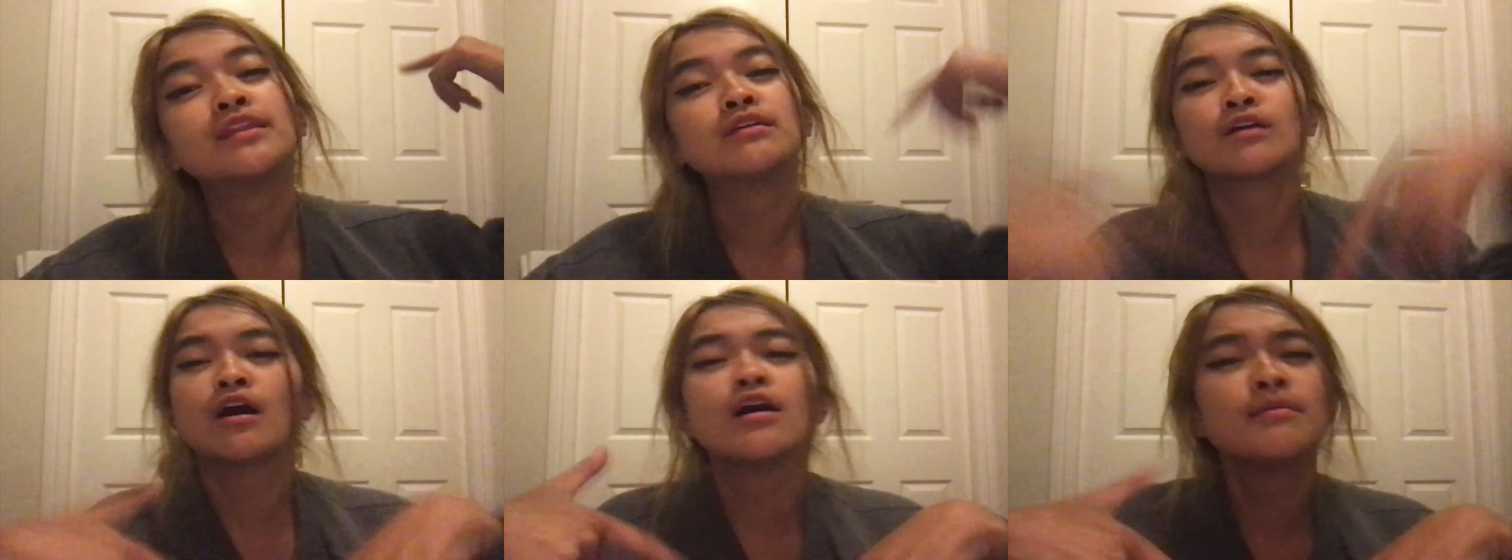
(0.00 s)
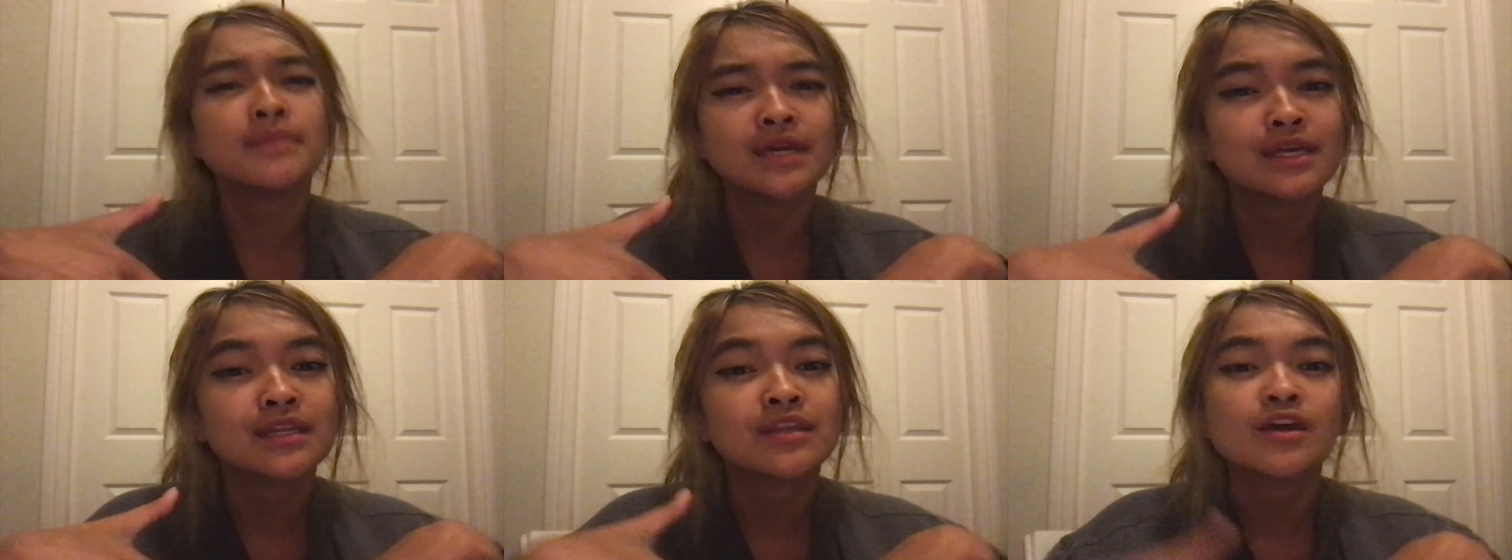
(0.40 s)

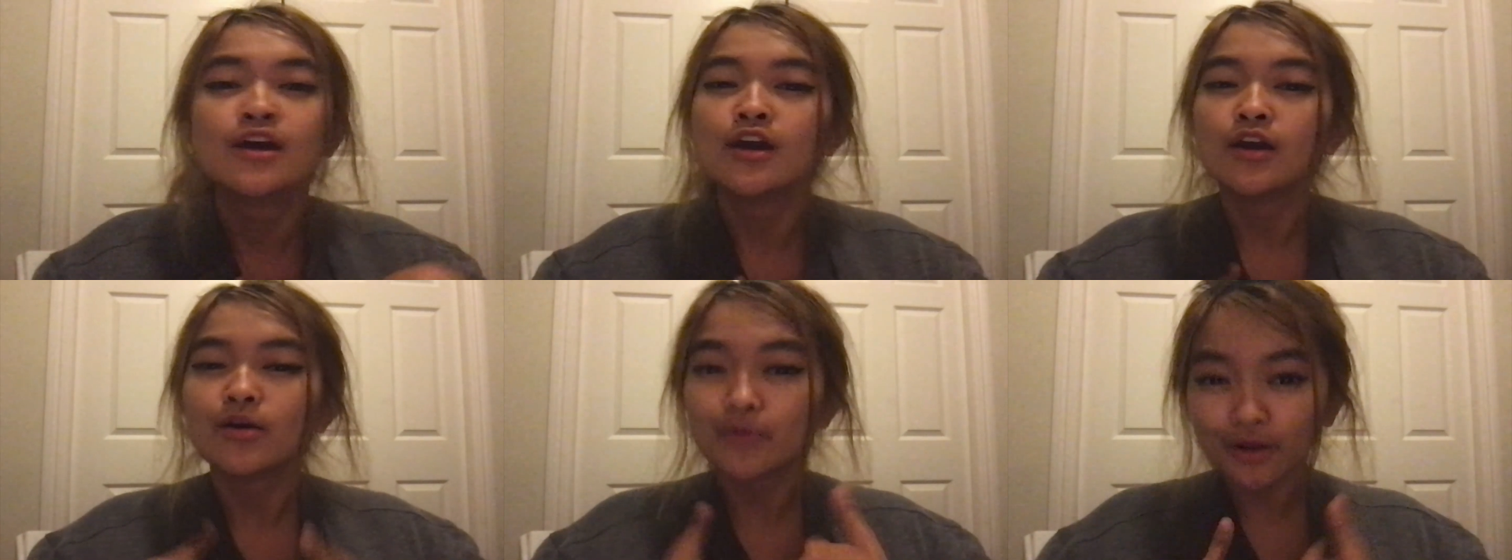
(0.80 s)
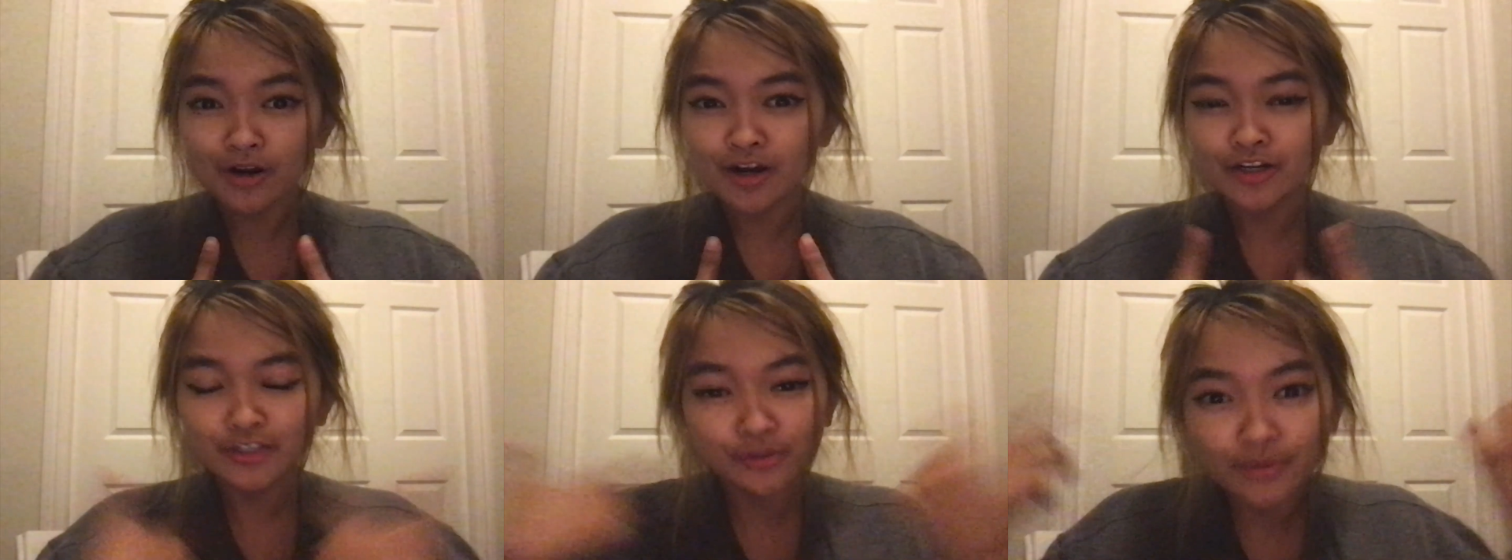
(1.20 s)
Comment, where
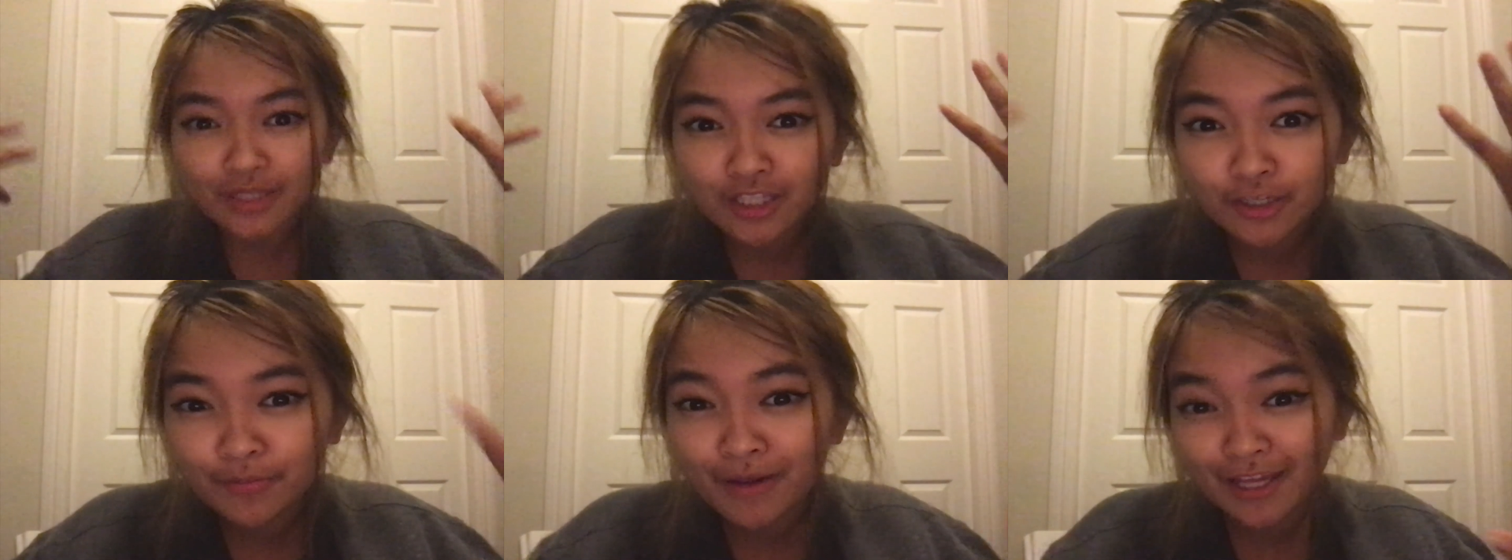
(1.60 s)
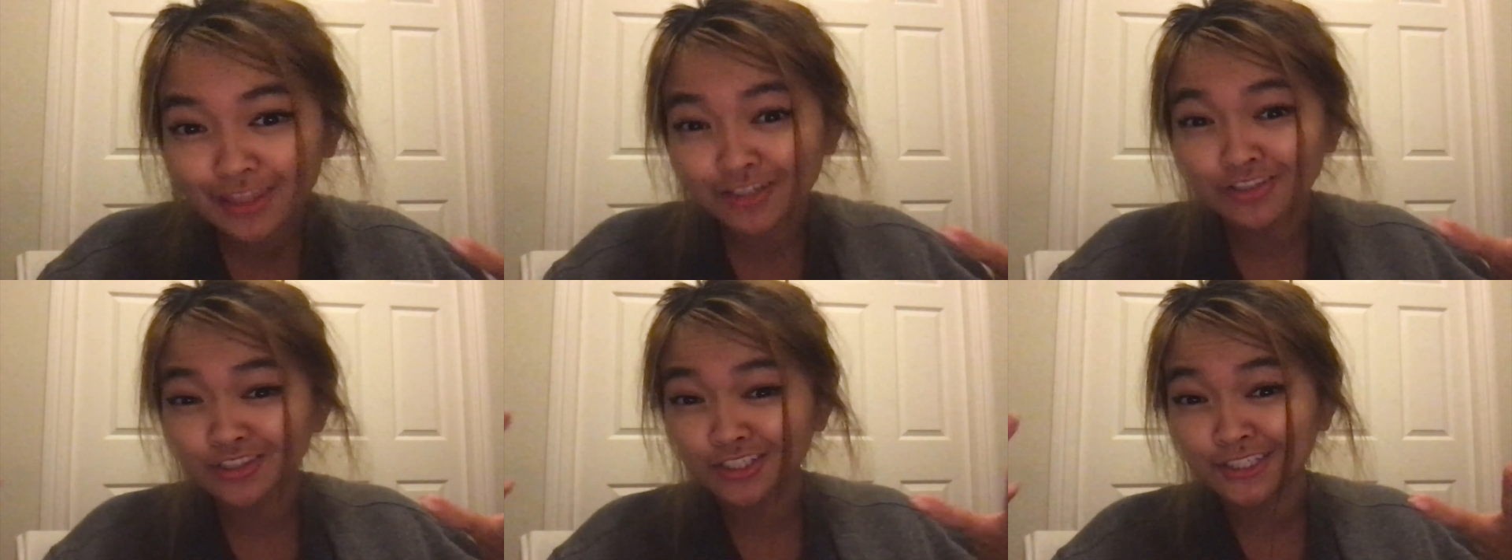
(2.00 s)
are you in your
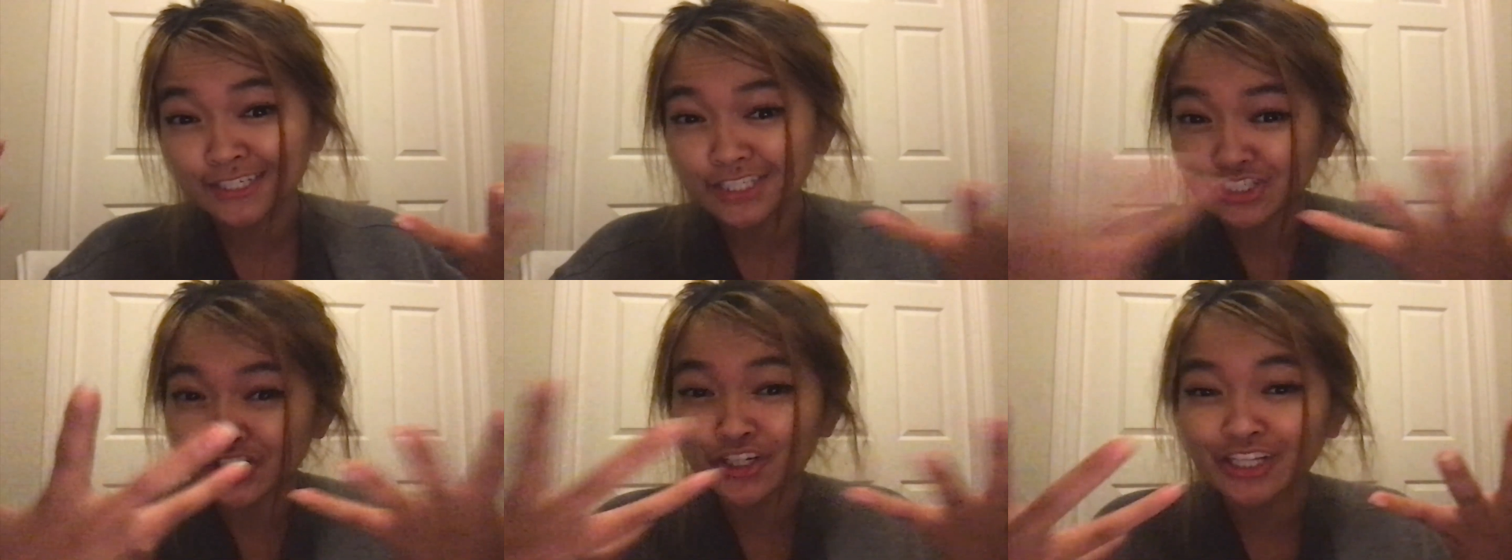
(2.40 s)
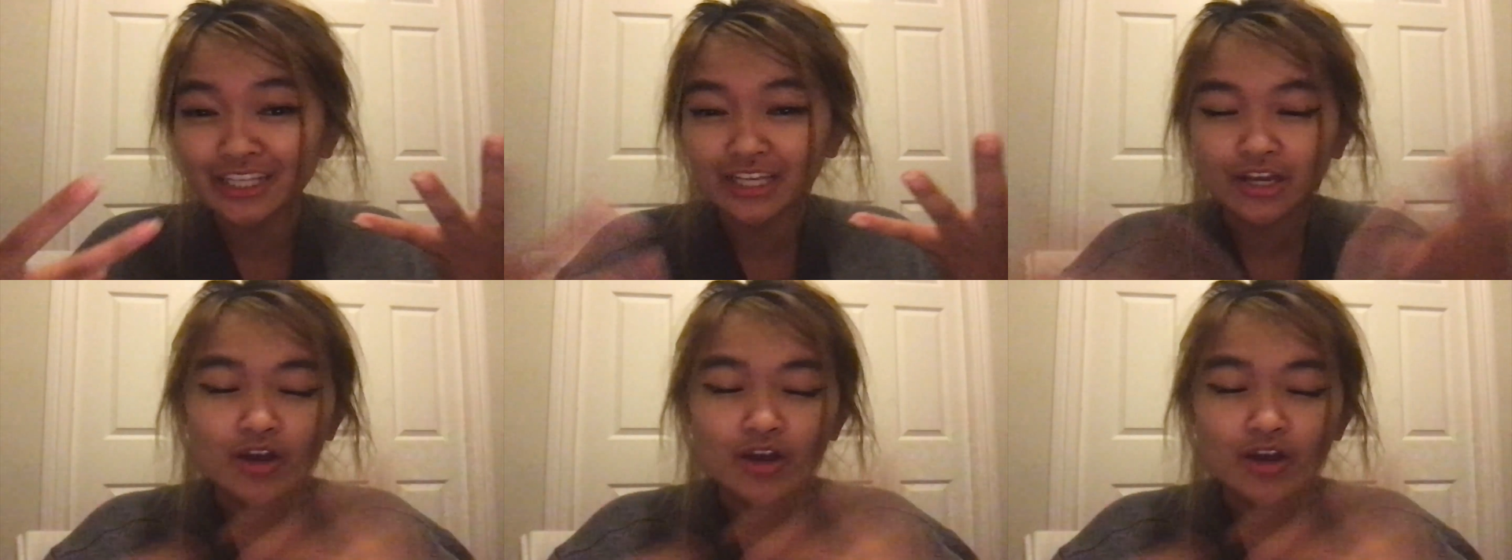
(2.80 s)
Python learning journey?